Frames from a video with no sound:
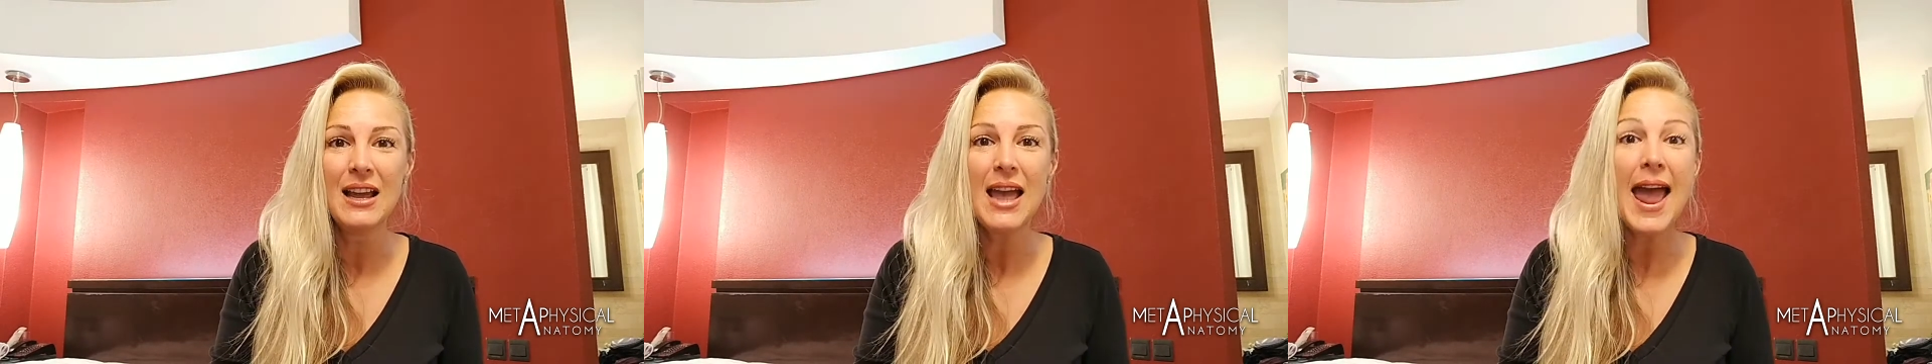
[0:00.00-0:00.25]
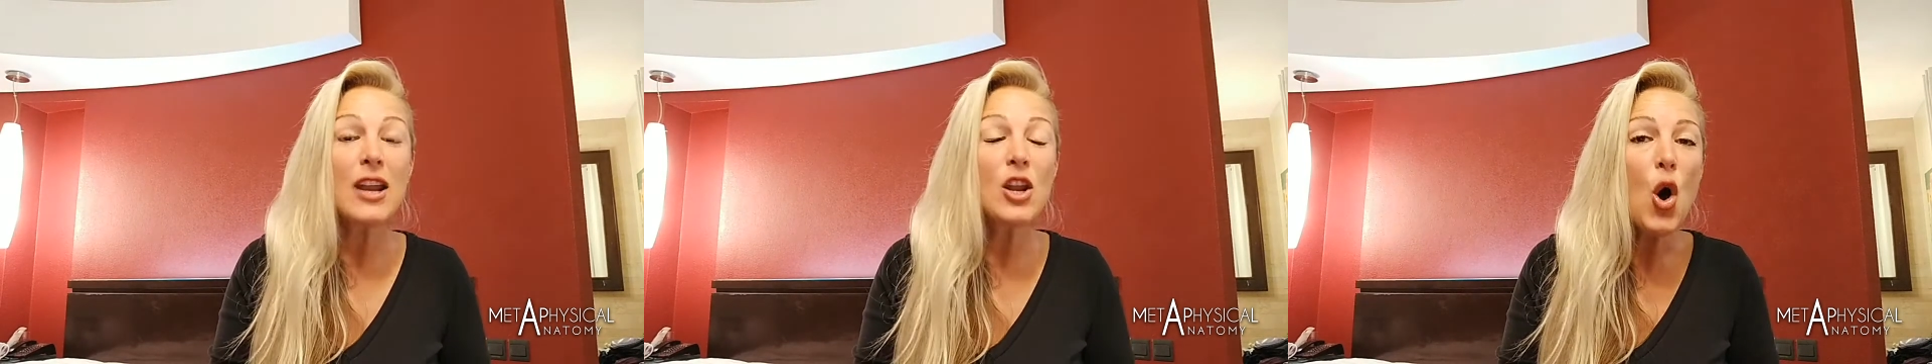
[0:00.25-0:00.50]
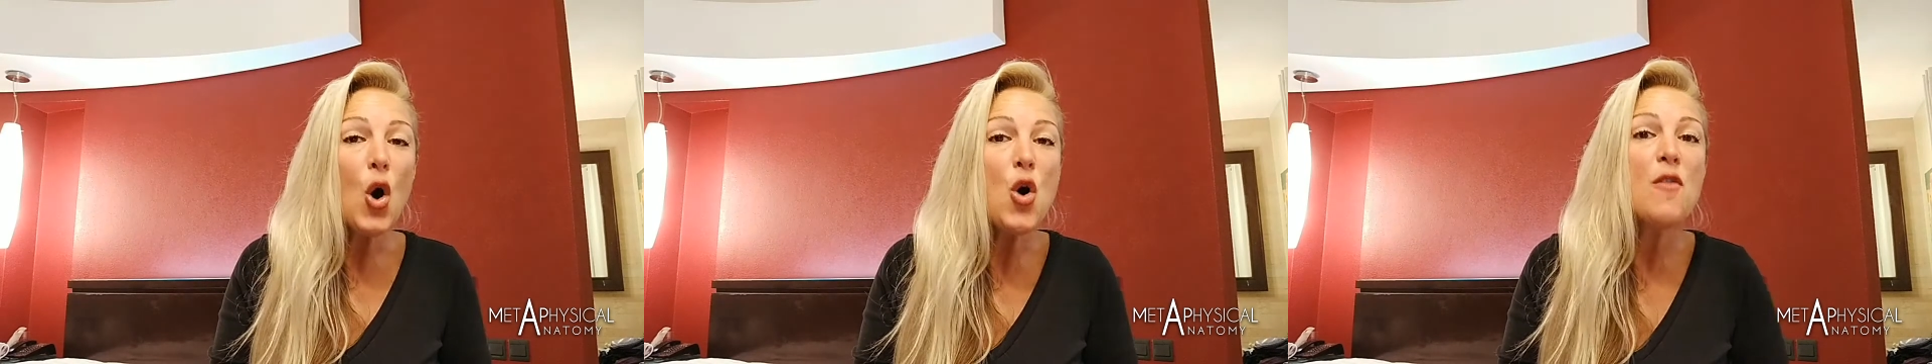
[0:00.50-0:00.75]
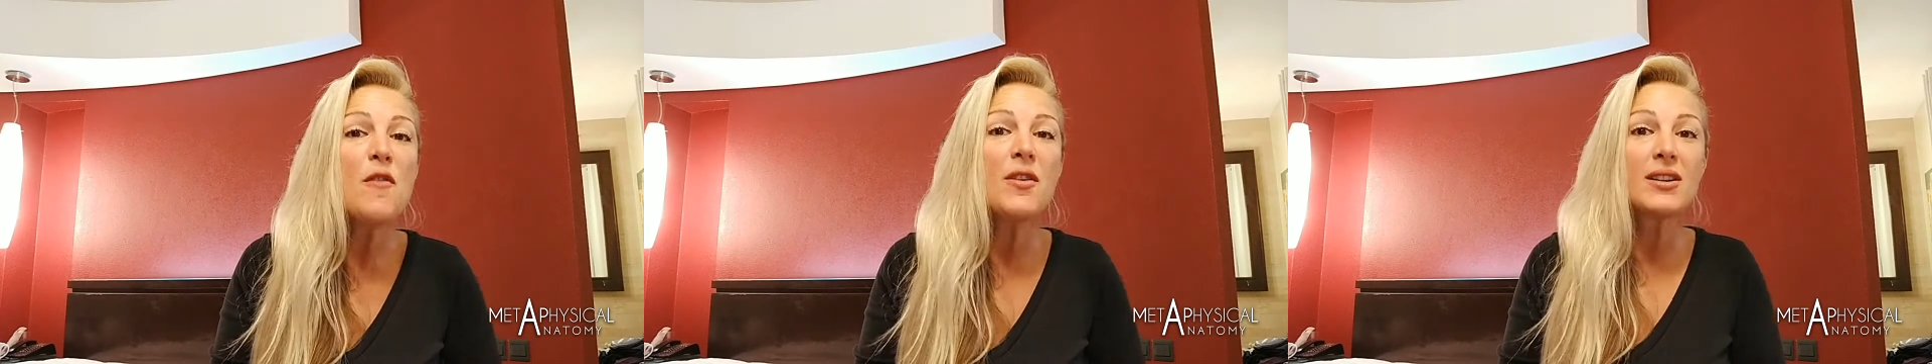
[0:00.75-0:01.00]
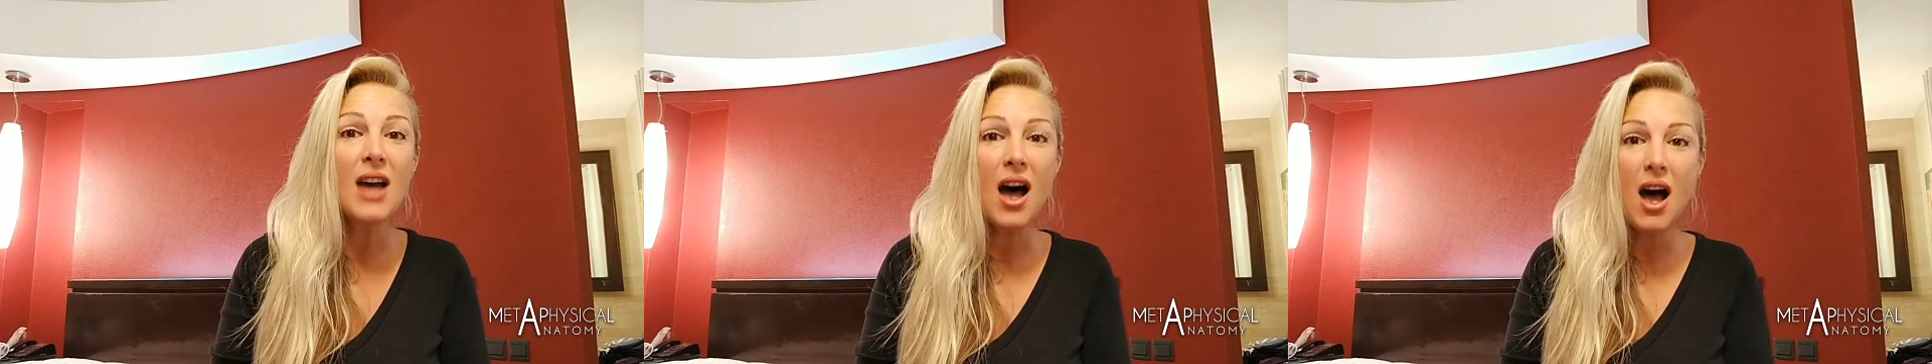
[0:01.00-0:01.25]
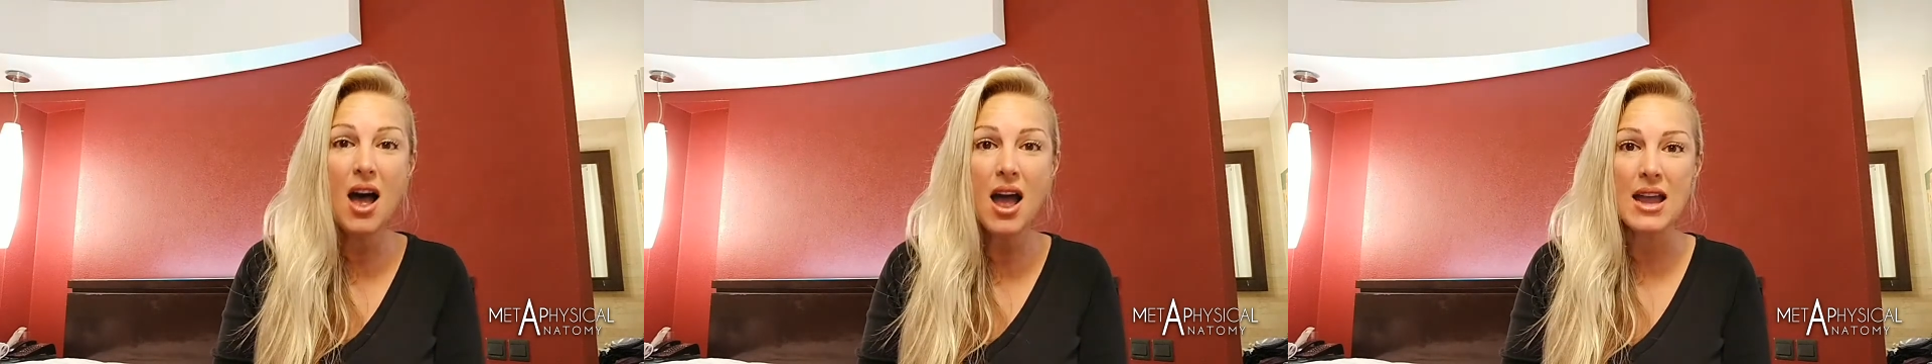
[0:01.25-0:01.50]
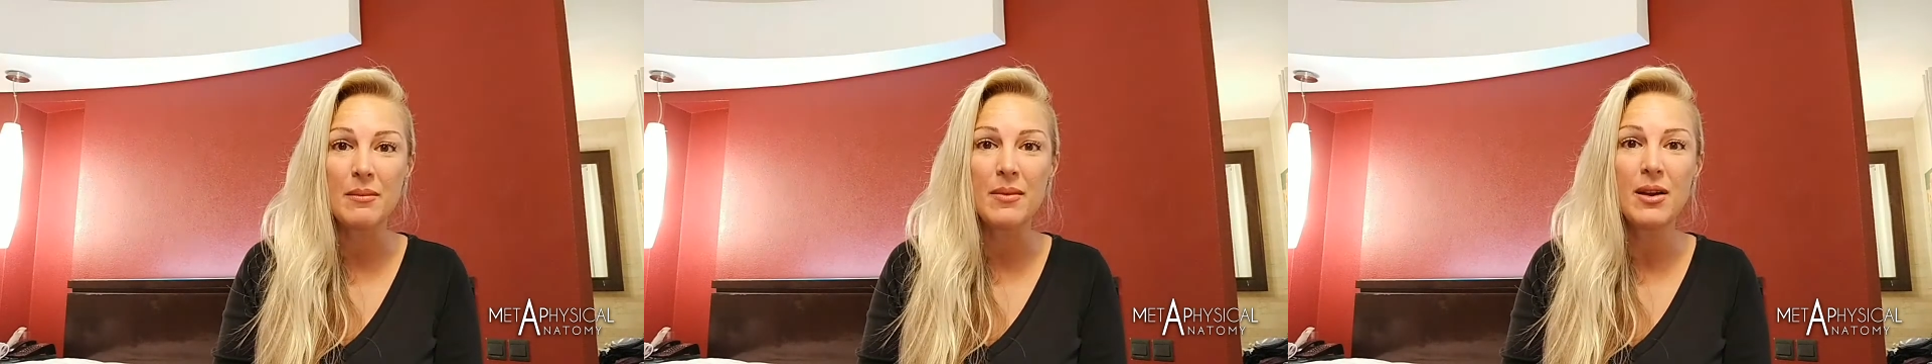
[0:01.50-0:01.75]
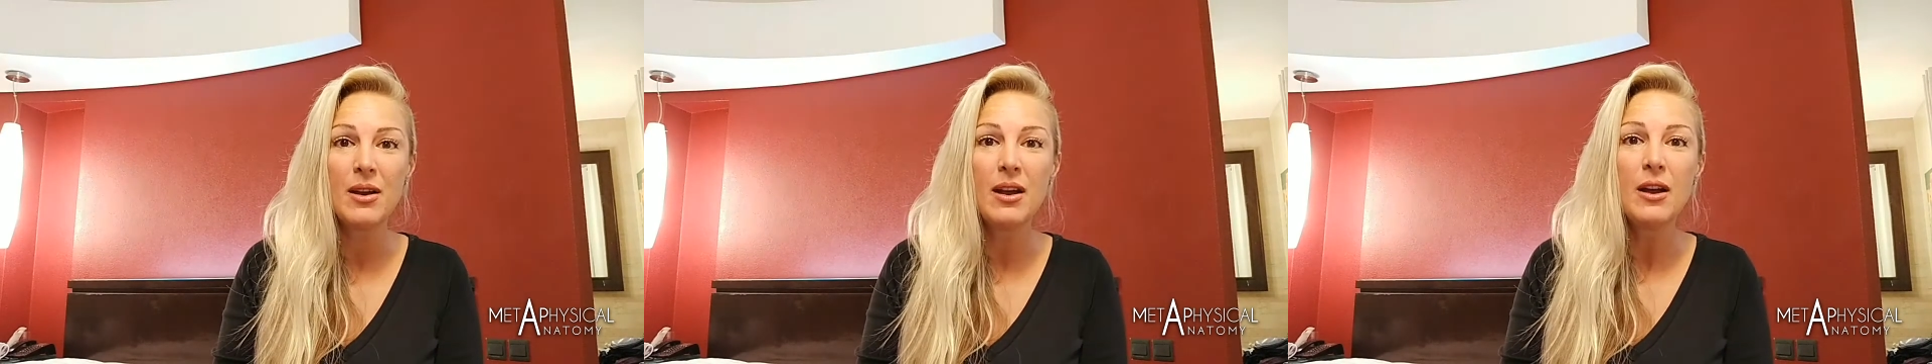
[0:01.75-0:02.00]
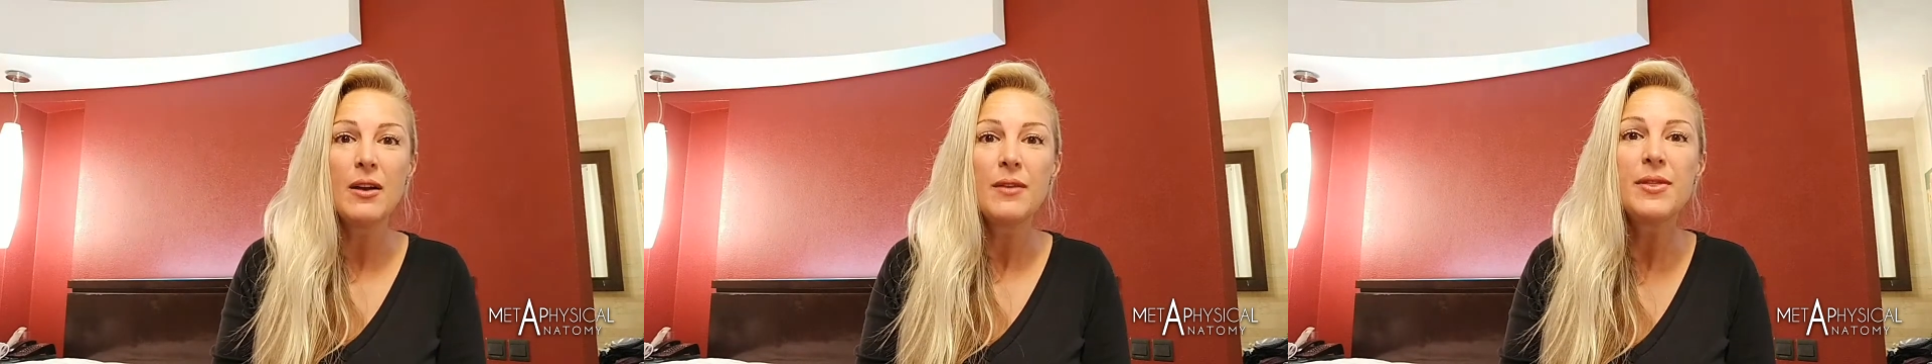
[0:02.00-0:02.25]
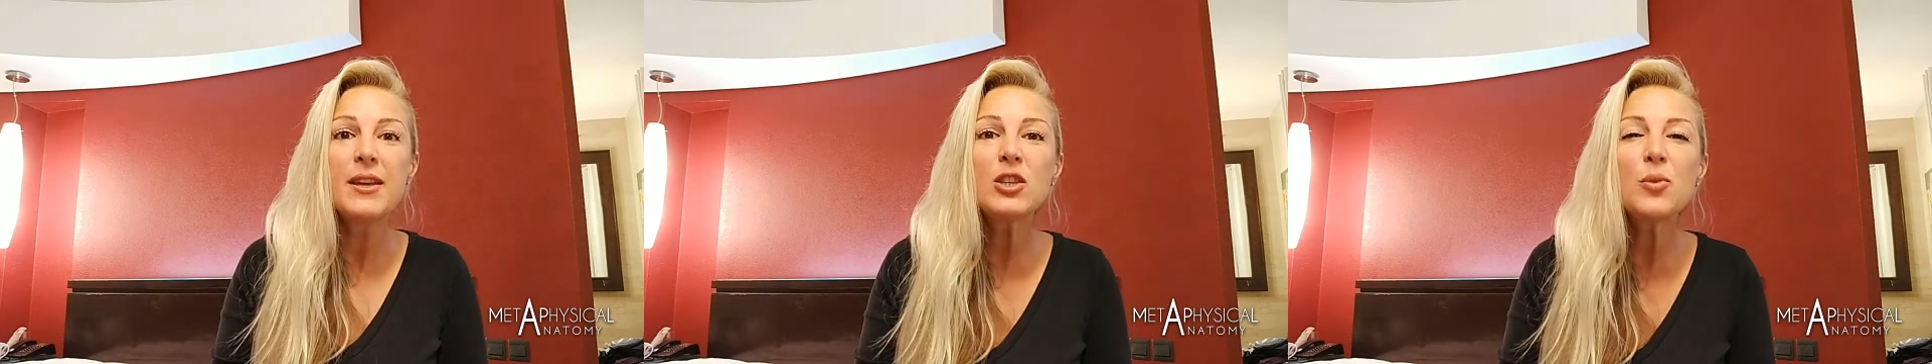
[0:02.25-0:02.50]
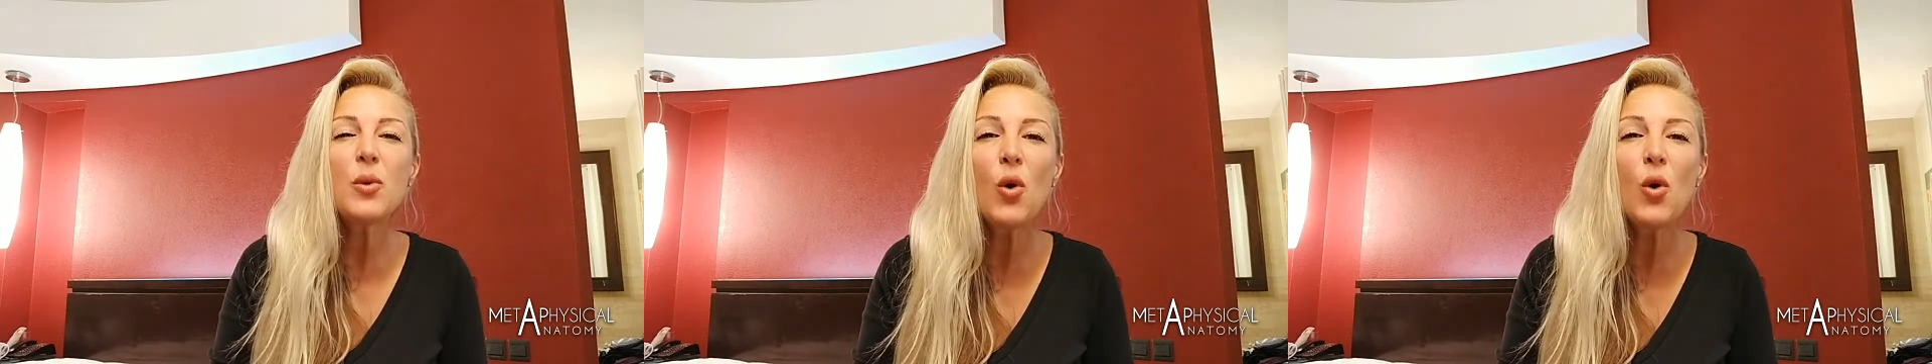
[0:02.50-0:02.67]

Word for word: And over time, this will